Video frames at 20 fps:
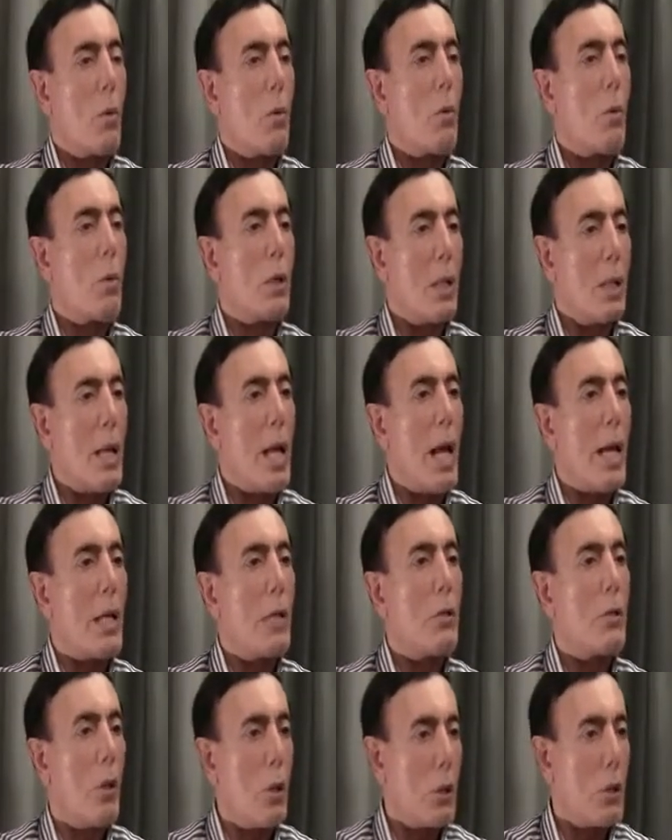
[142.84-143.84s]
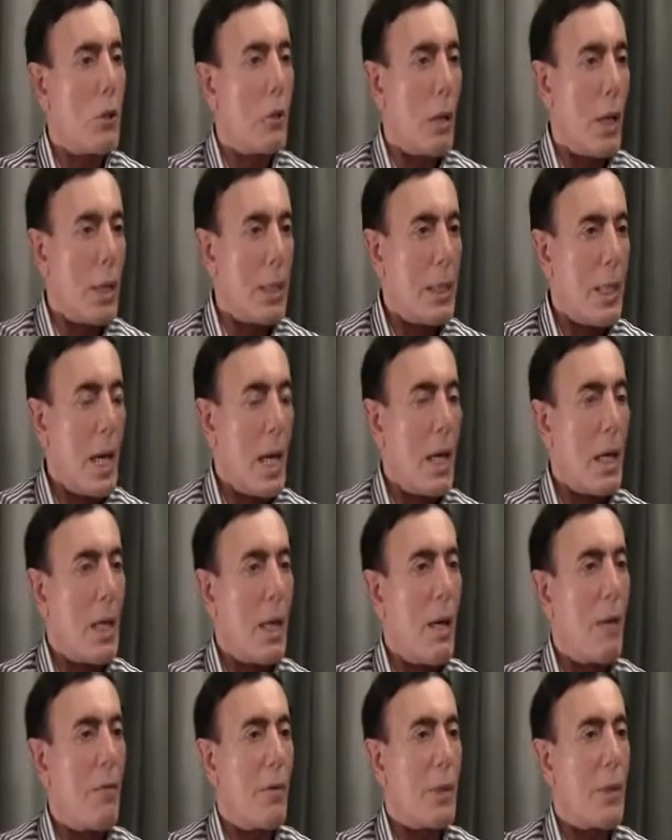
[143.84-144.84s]
would like not to
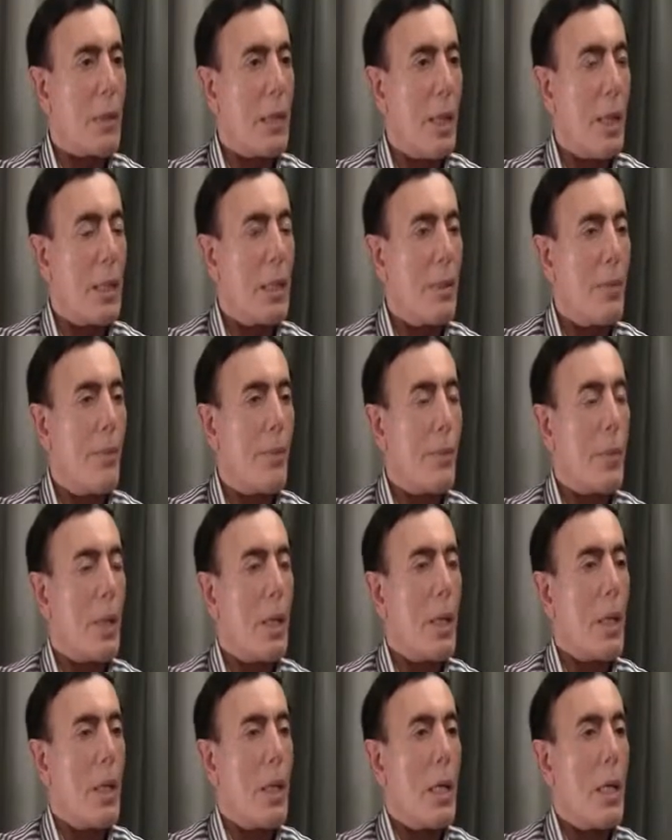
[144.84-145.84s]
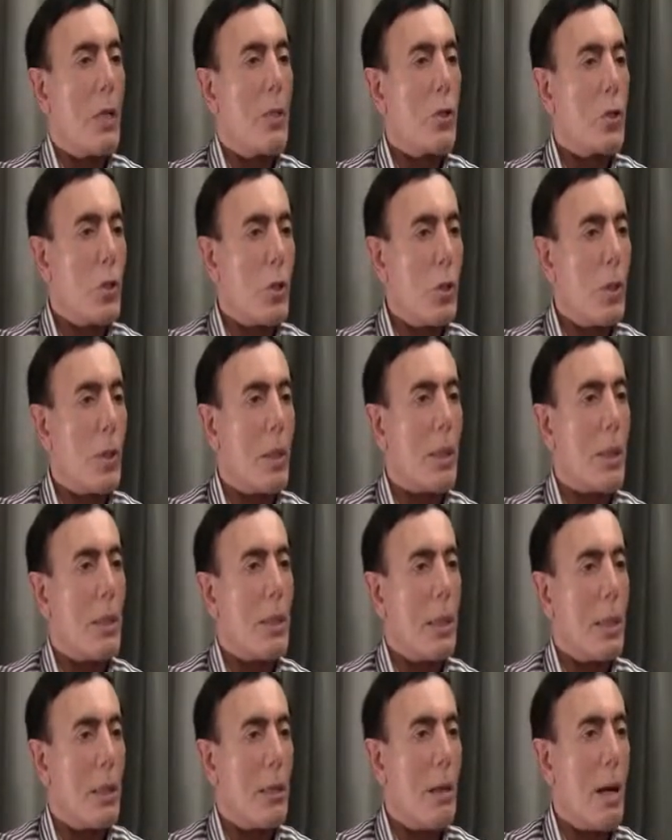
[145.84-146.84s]
attack if it can ensure
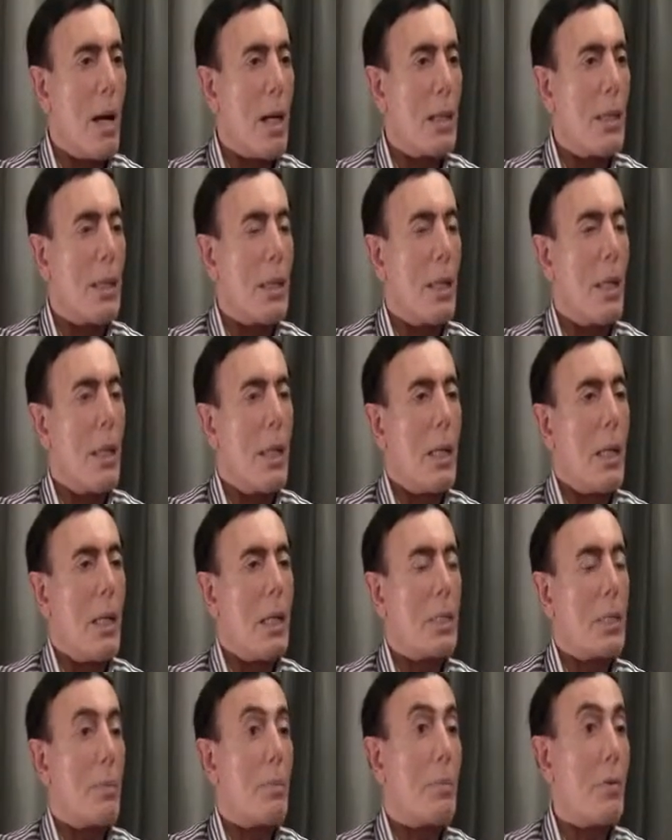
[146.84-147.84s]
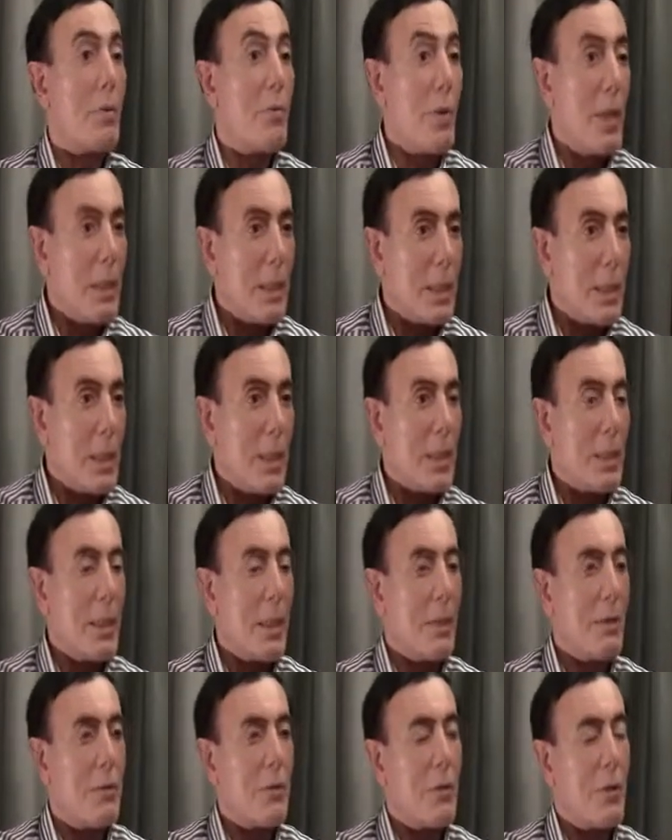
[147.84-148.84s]
that Iran is
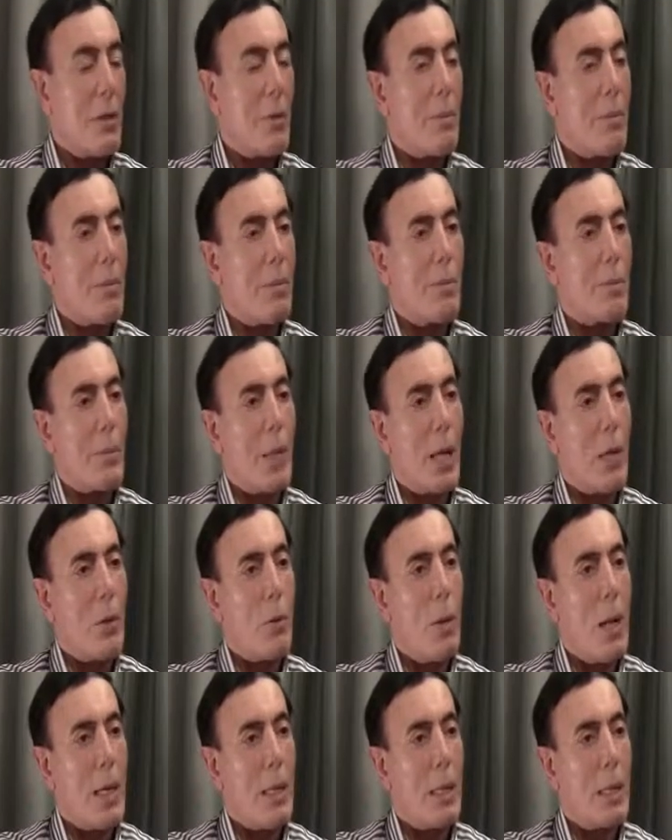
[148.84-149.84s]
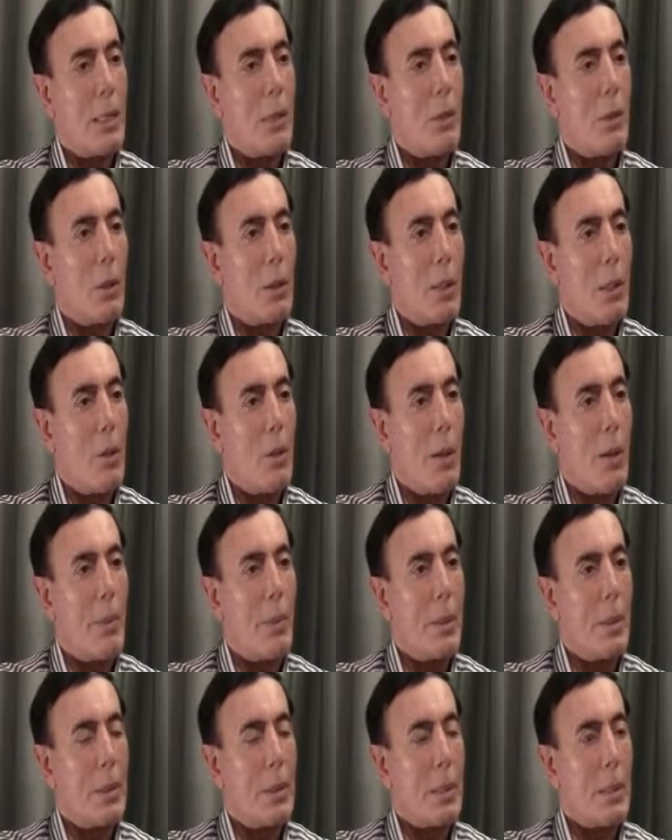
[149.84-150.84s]
prevented from acquiring nuclear
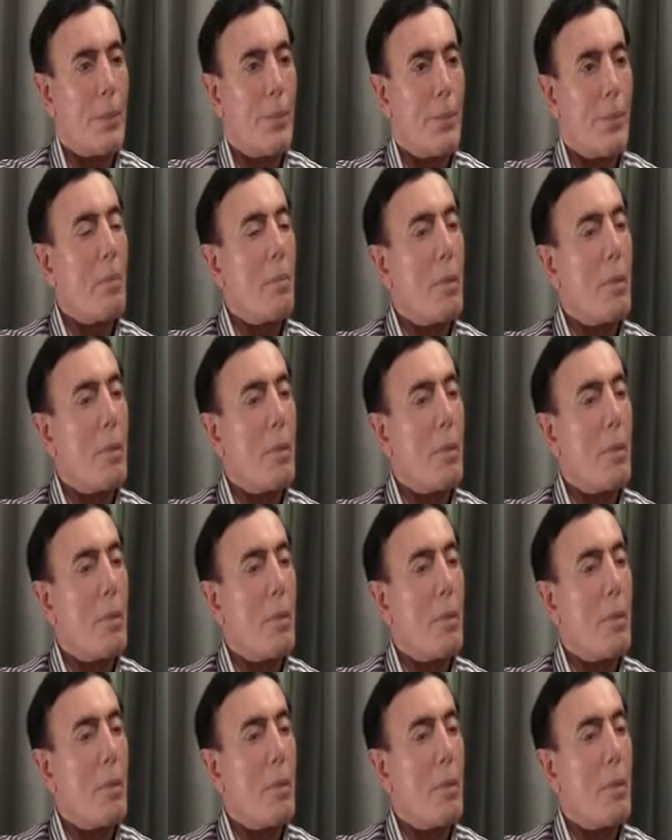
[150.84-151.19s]
weapons.